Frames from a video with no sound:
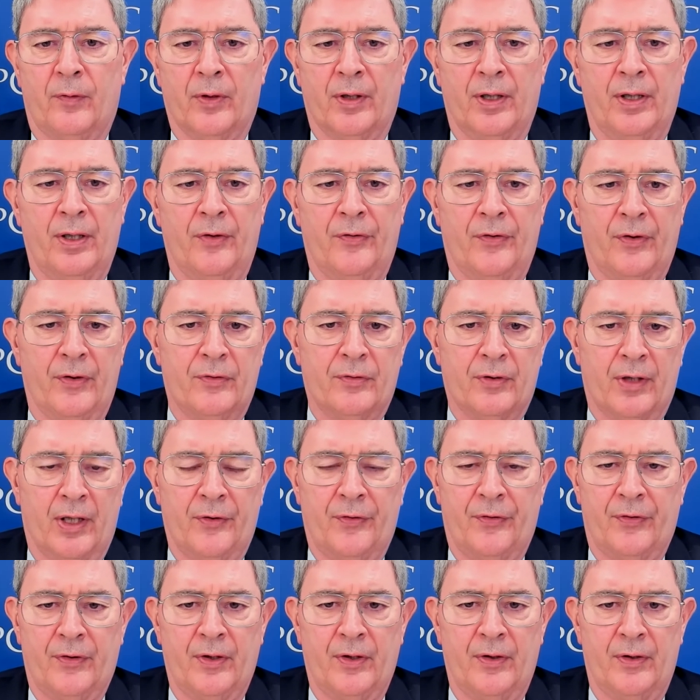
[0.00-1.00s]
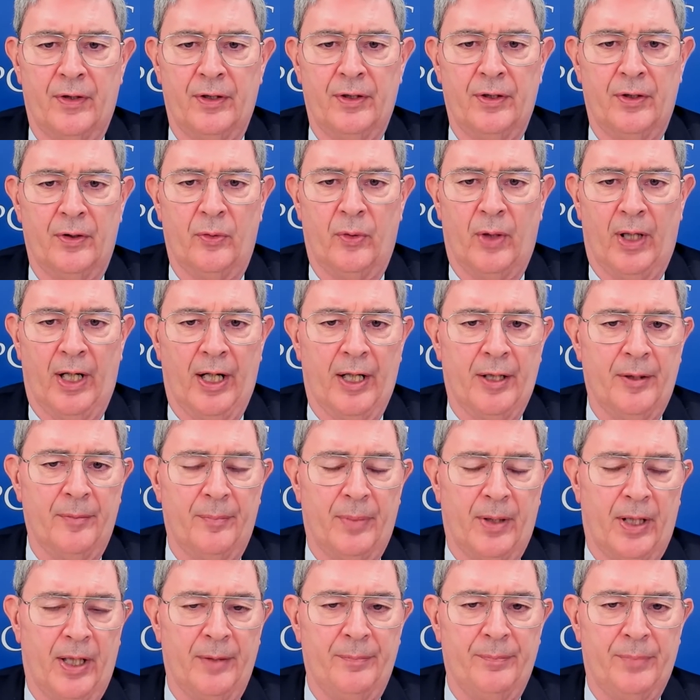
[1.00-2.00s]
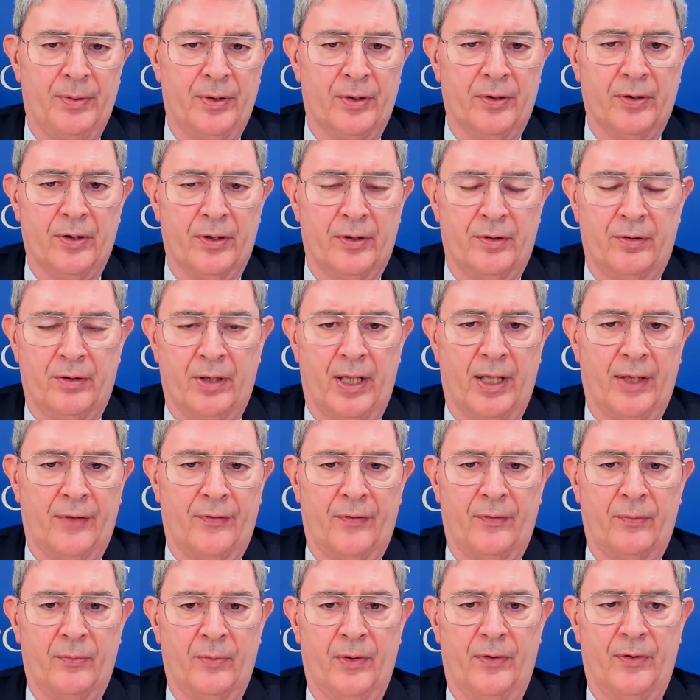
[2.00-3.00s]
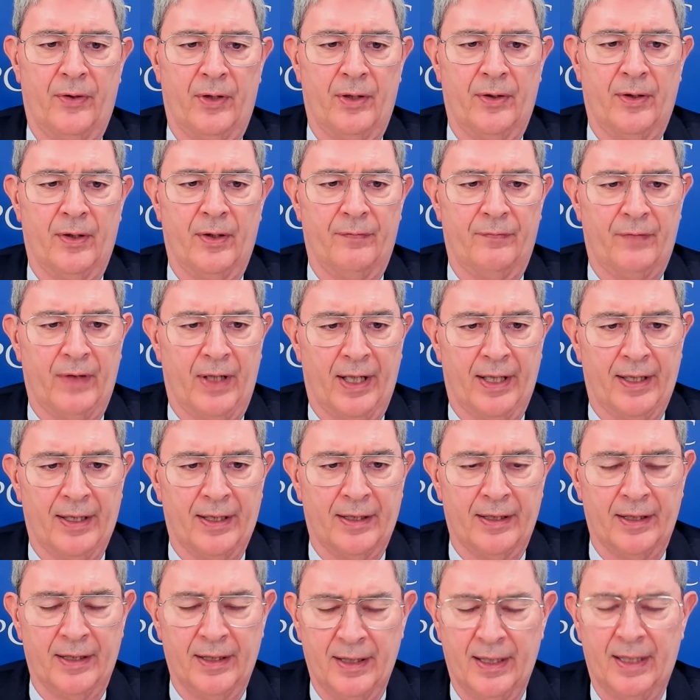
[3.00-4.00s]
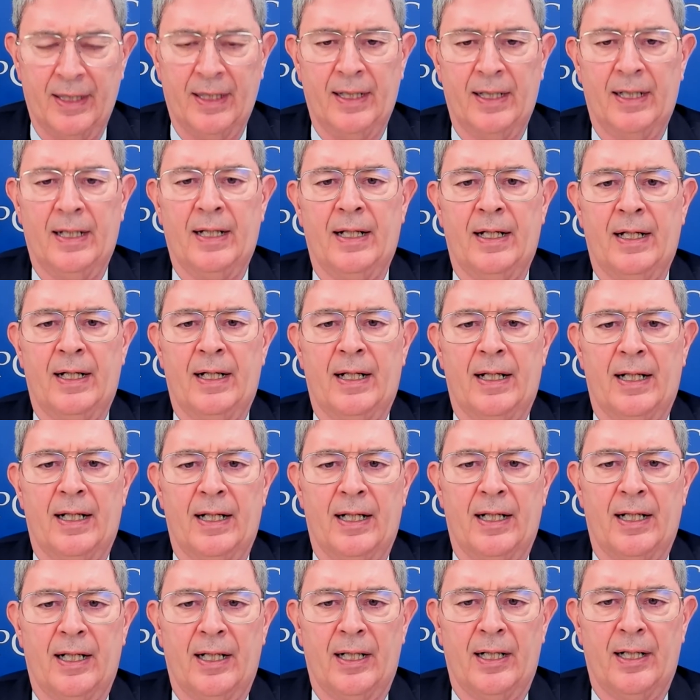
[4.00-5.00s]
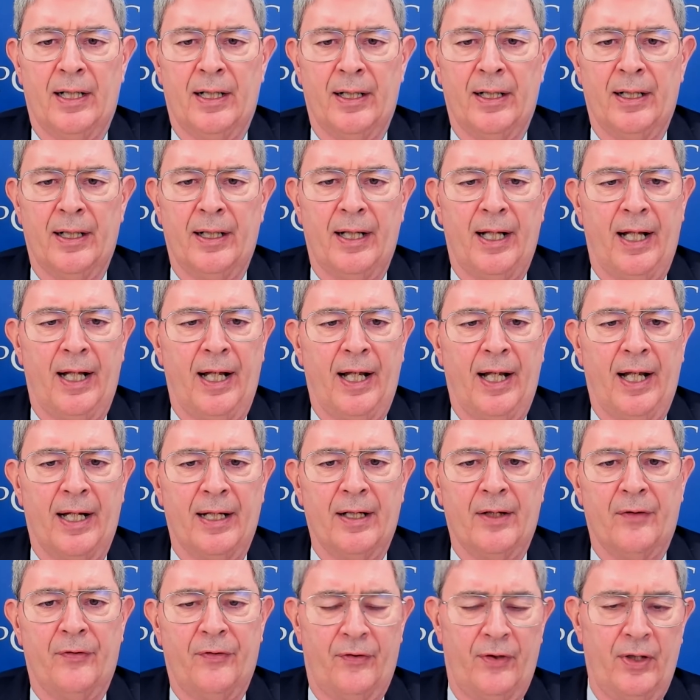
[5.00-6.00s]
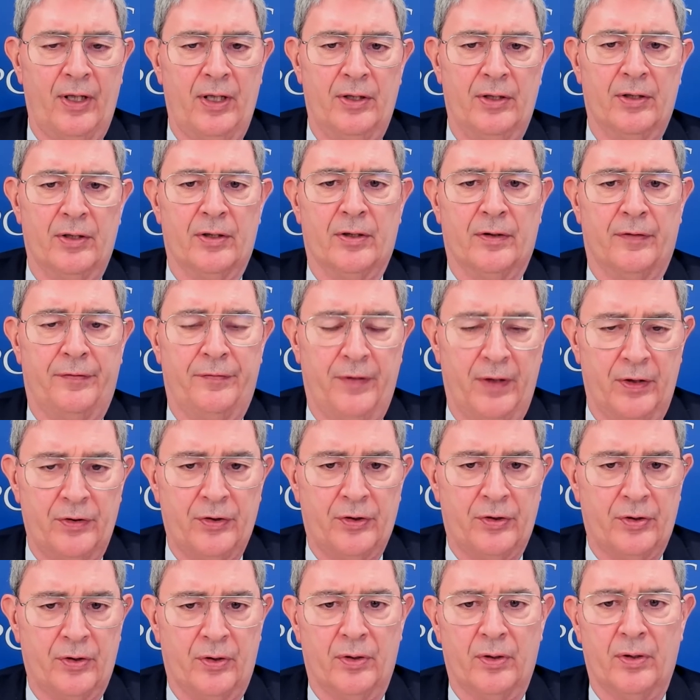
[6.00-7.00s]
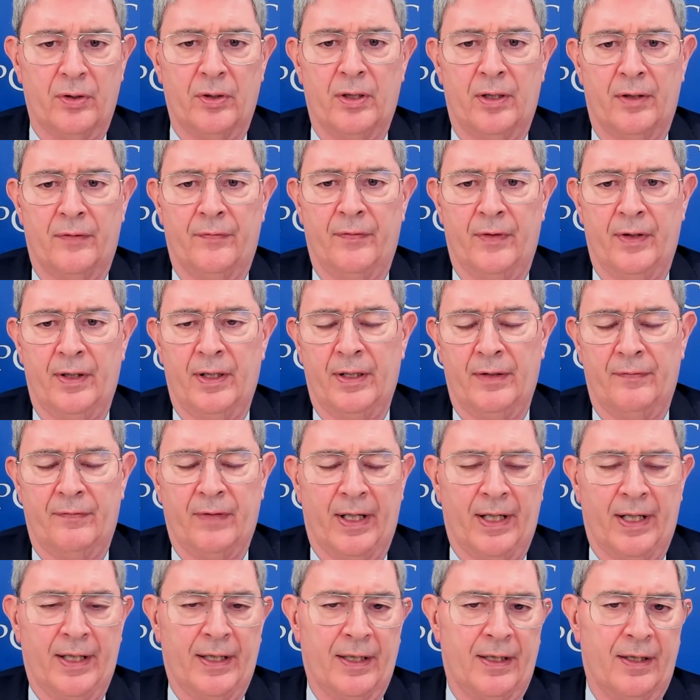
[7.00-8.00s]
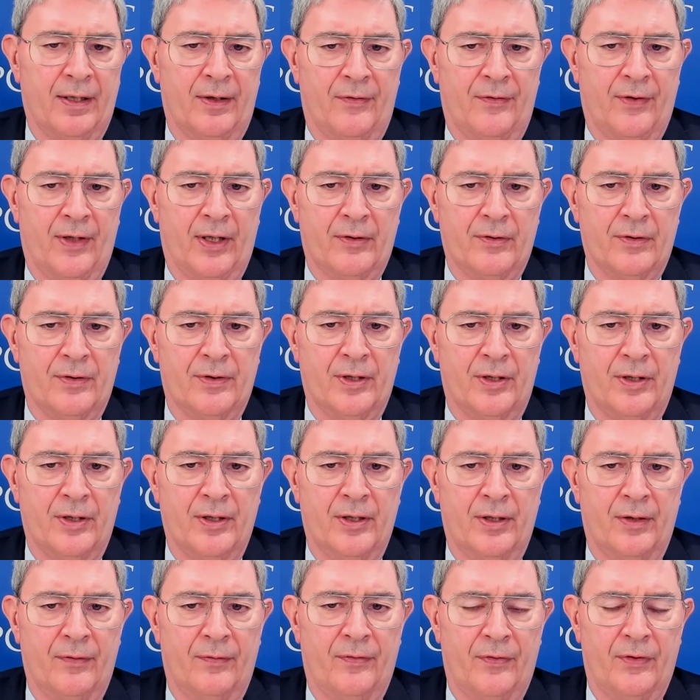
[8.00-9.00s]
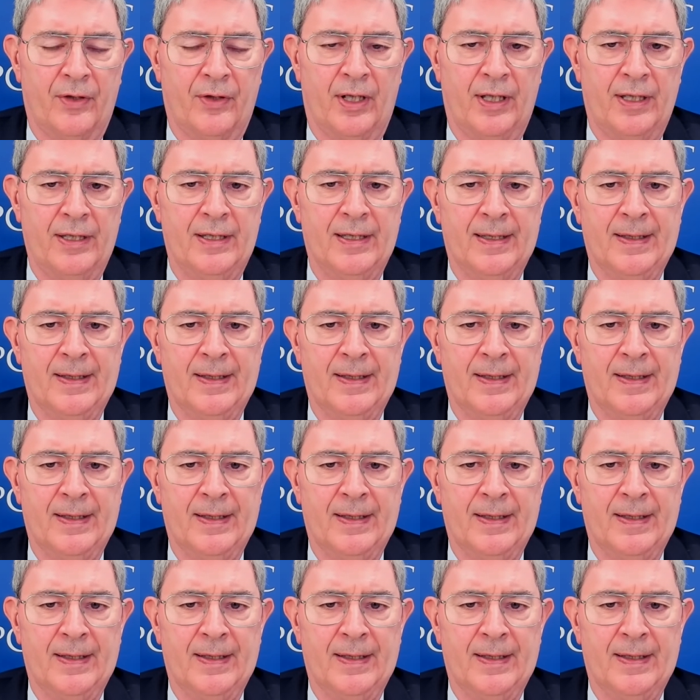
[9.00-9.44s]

his address to the UN by bureaucrats within the Vatican And a senior official of the Vatican Secretariat of State